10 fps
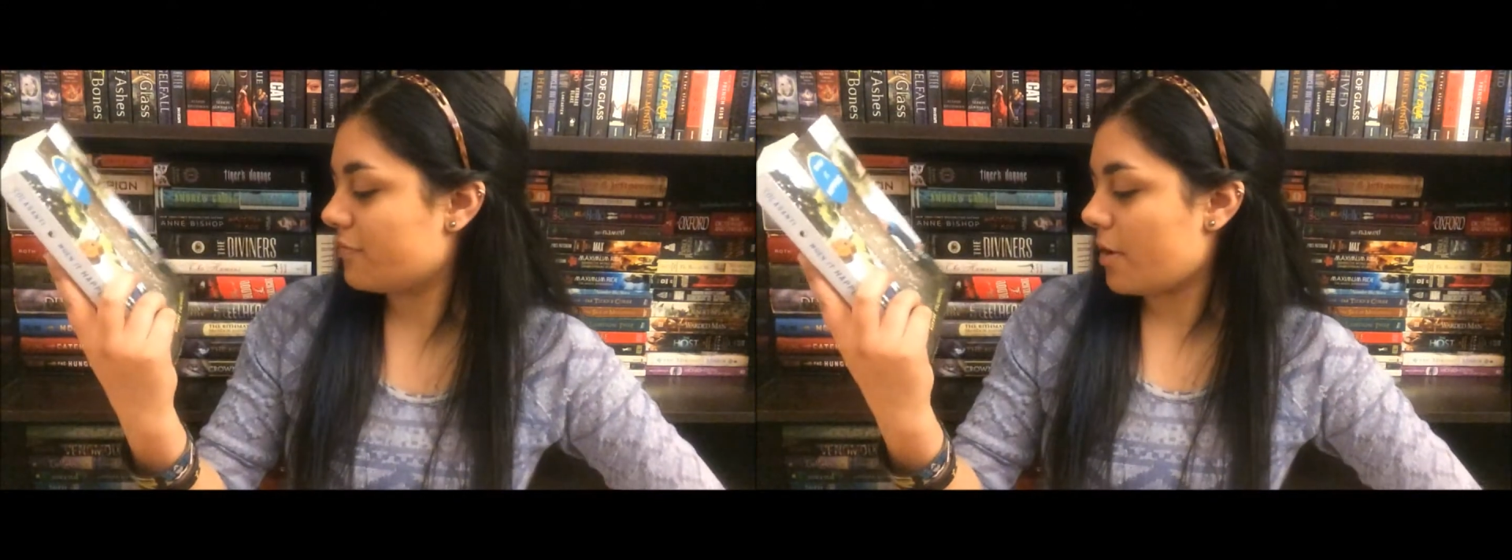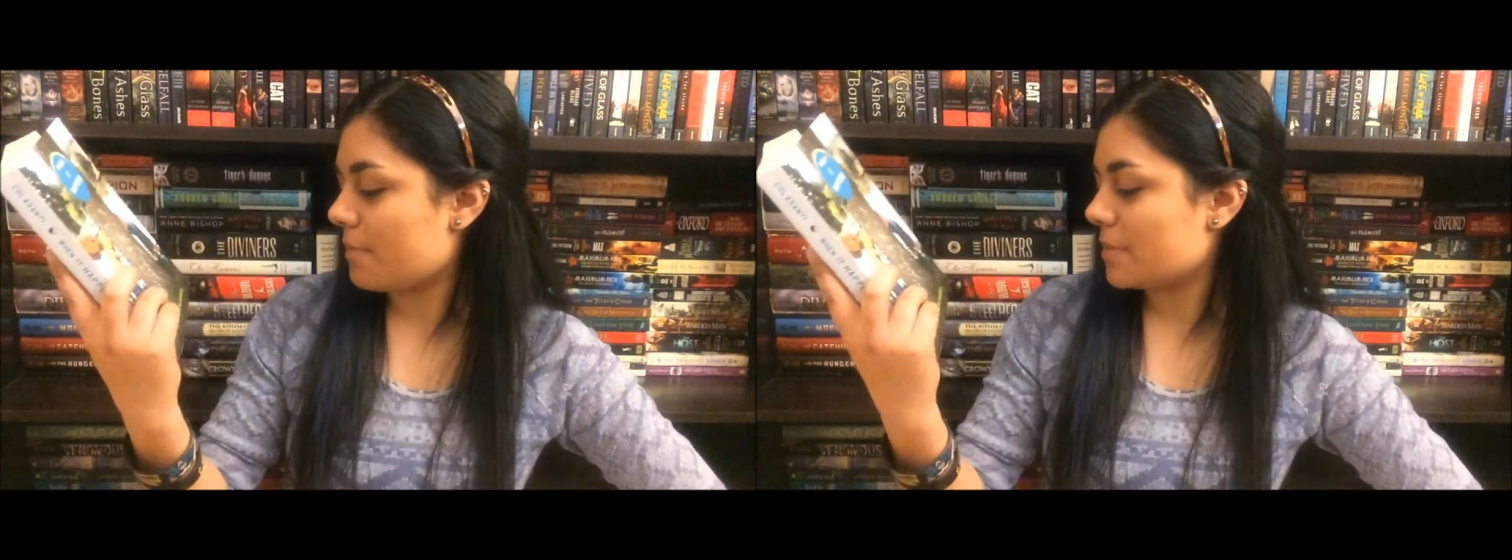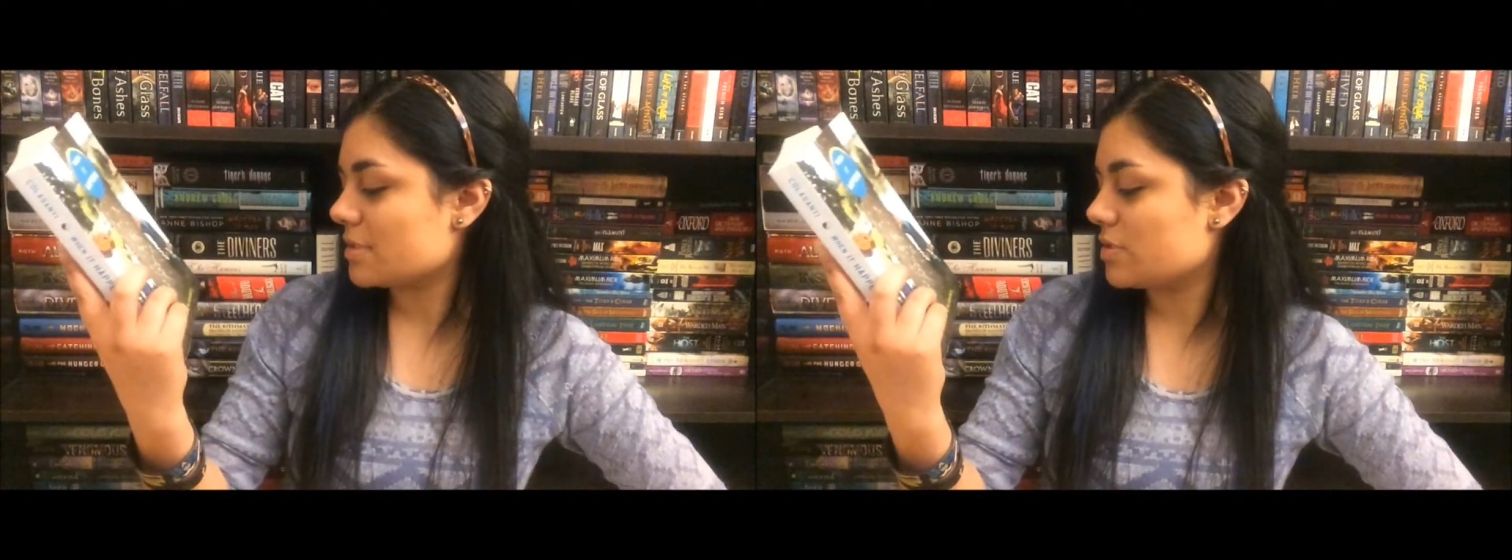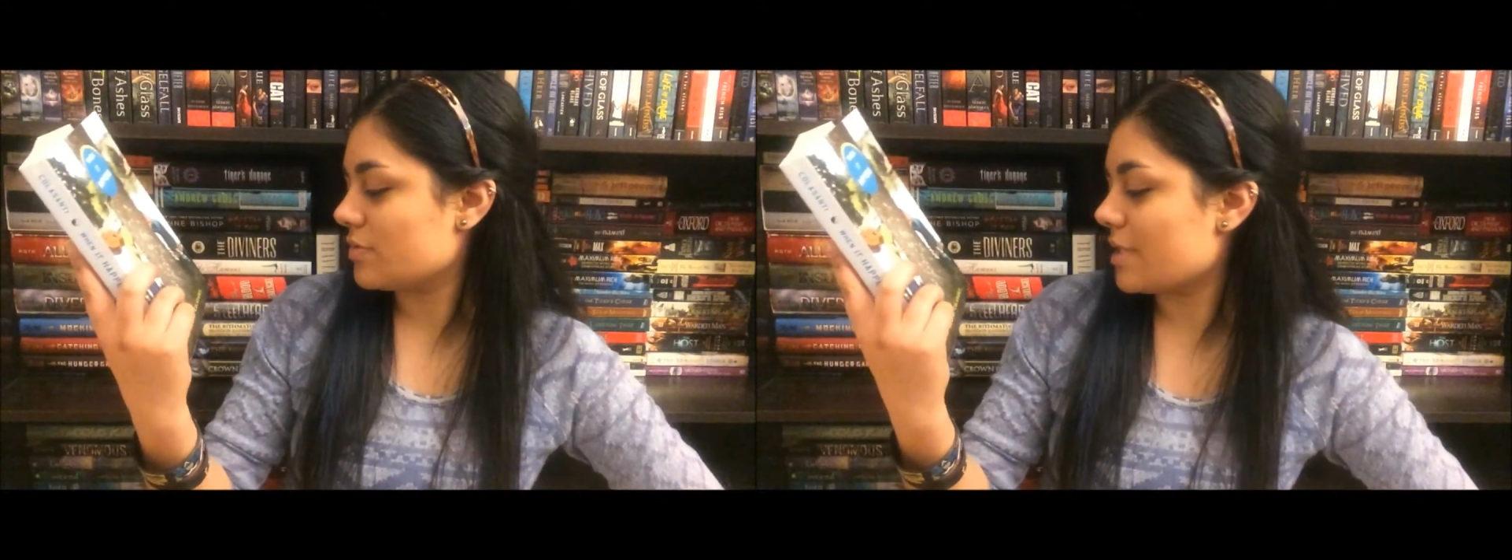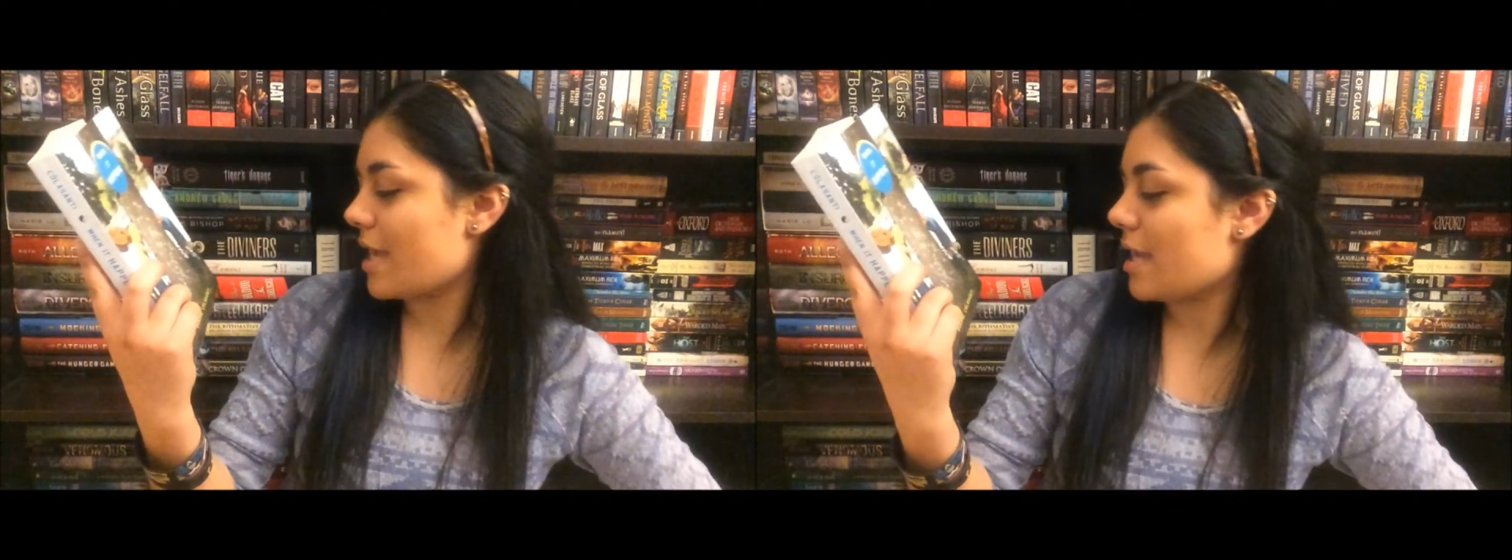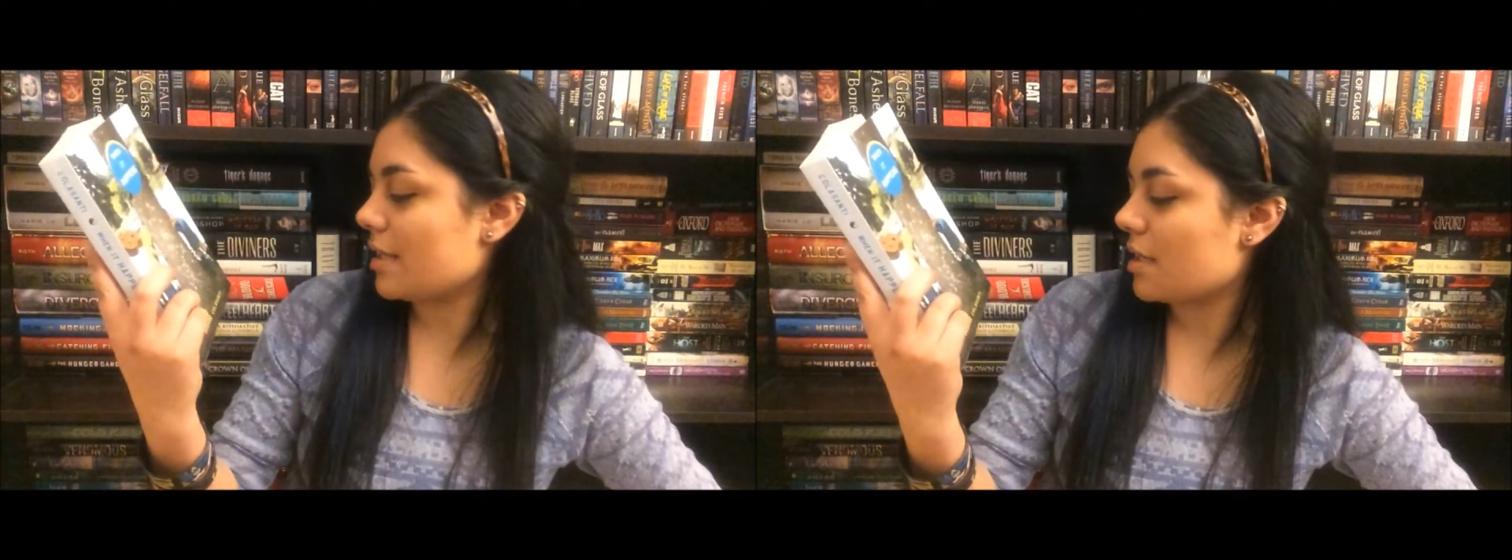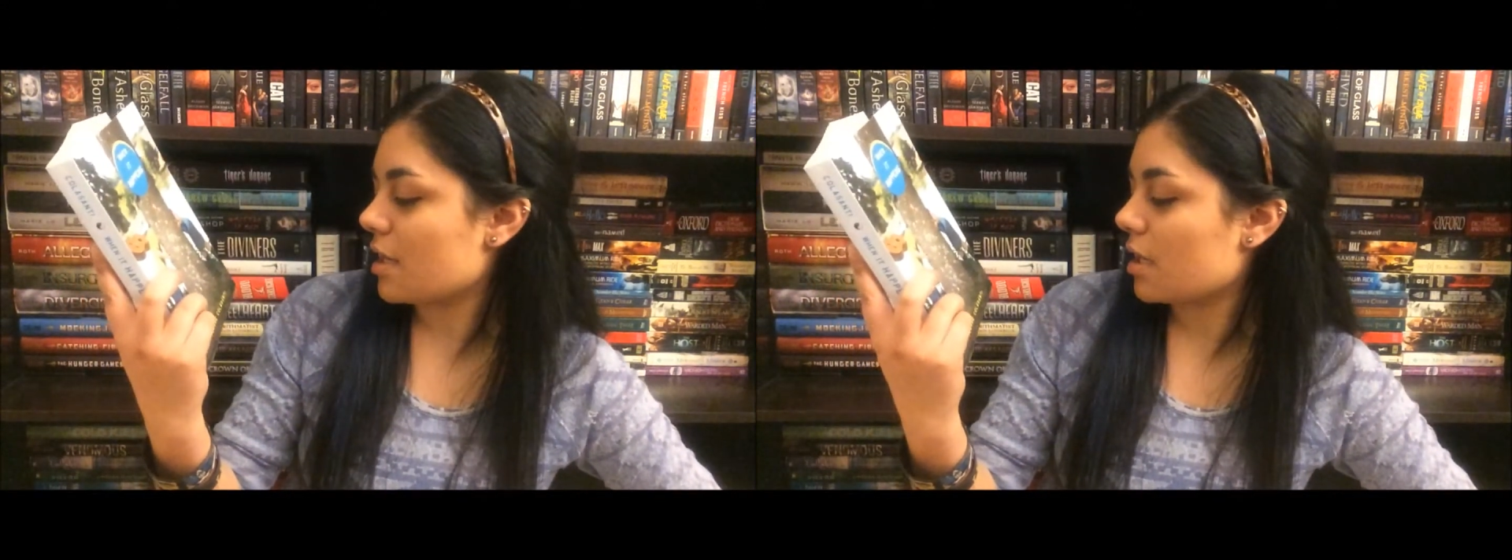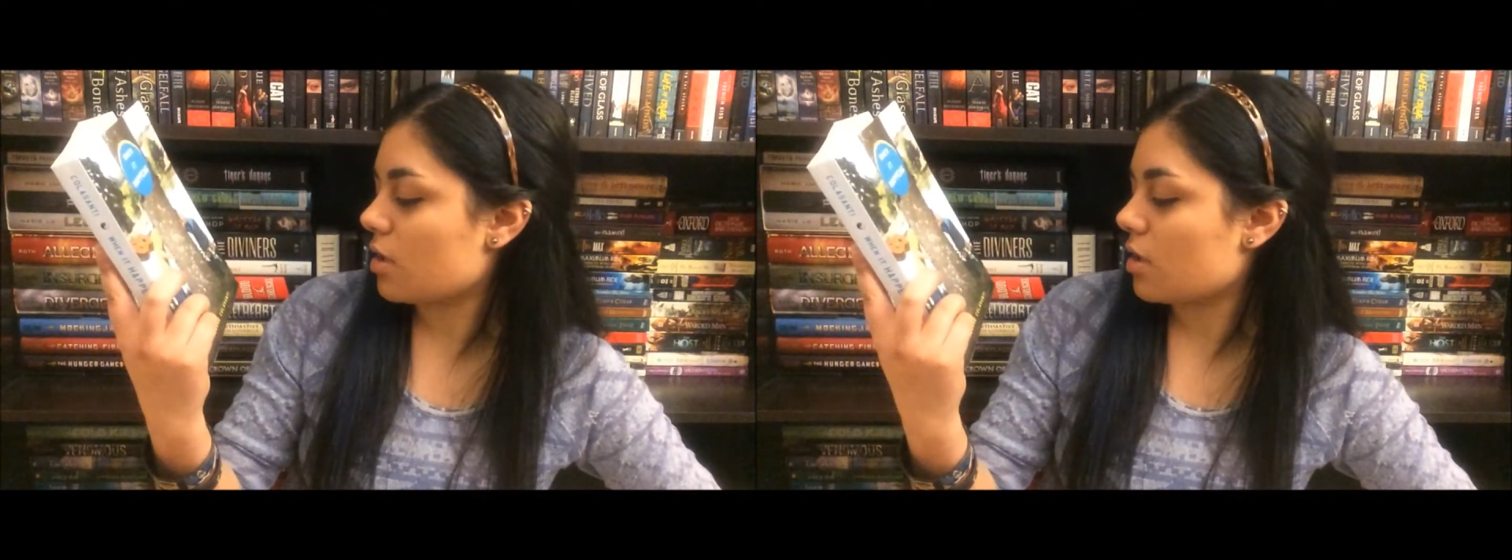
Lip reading: from Suzanne